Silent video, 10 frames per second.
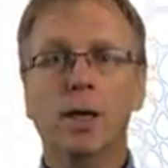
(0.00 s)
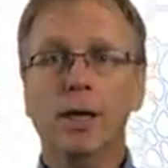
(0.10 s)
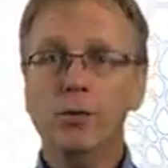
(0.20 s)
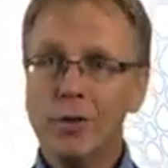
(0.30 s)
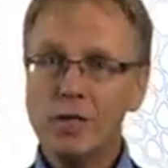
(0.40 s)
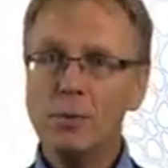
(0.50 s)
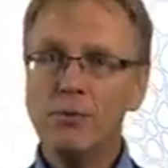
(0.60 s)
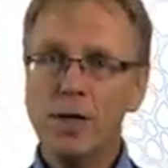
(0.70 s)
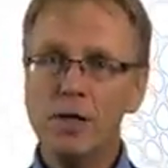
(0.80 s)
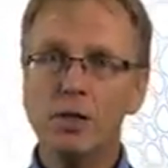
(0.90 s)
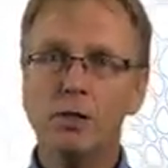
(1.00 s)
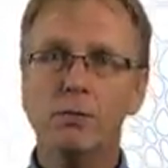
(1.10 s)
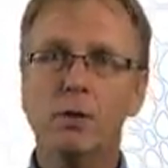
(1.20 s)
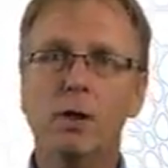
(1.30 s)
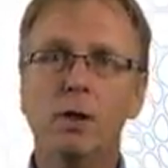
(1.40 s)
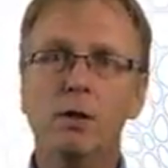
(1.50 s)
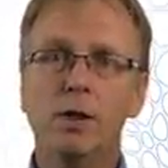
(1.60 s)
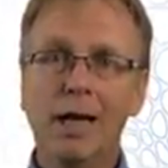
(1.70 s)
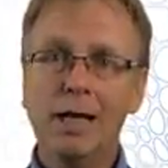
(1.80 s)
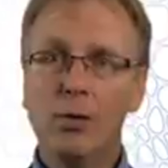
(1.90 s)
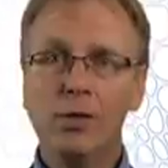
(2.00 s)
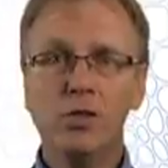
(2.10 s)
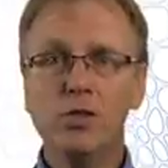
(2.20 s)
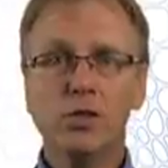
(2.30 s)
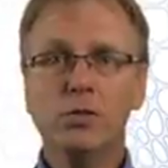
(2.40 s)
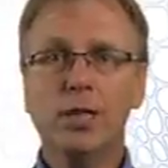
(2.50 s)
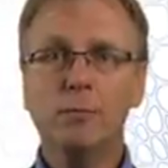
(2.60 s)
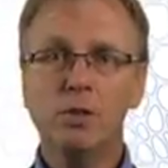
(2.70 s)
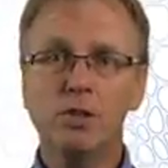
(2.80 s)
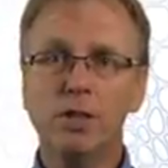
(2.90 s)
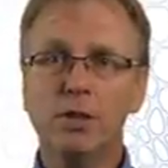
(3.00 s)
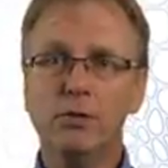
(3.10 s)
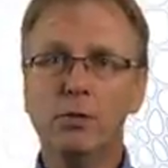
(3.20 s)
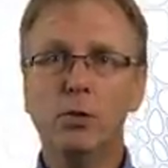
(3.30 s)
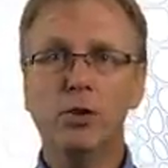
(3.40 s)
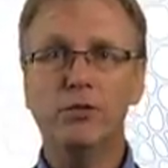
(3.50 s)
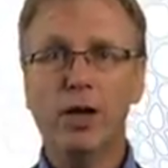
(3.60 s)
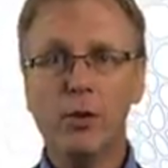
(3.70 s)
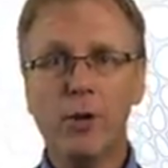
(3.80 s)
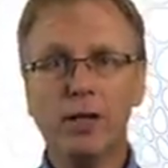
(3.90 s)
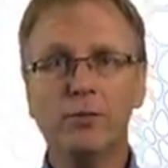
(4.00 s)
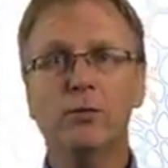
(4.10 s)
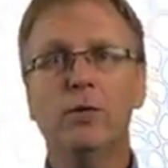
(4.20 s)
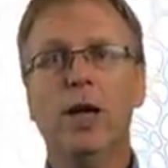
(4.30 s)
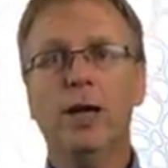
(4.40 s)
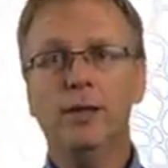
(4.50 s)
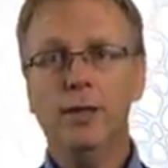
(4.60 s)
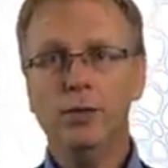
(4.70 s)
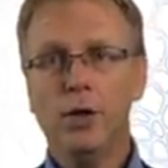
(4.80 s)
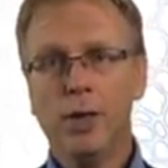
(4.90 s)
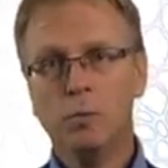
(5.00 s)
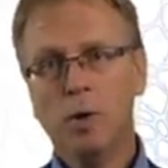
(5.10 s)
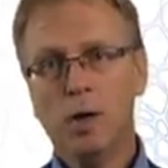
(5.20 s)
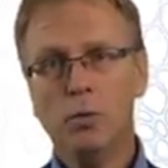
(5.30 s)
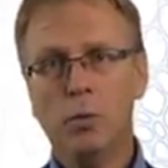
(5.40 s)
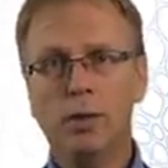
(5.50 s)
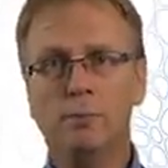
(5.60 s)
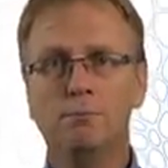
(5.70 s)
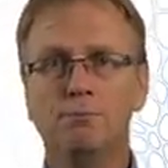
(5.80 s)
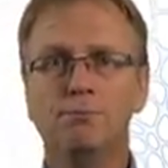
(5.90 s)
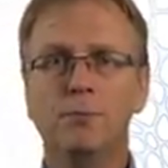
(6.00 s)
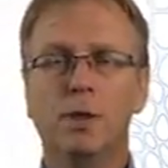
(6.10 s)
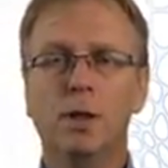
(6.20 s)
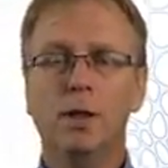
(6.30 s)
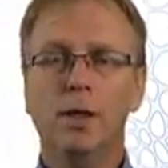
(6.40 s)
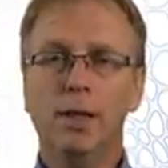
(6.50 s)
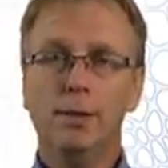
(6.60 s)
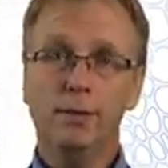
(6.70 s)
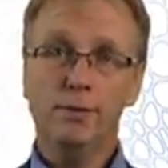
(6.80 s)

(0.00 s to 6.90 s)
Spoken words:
In transplantation, the alloantigen can be seen through the direct and indirect pathway. In the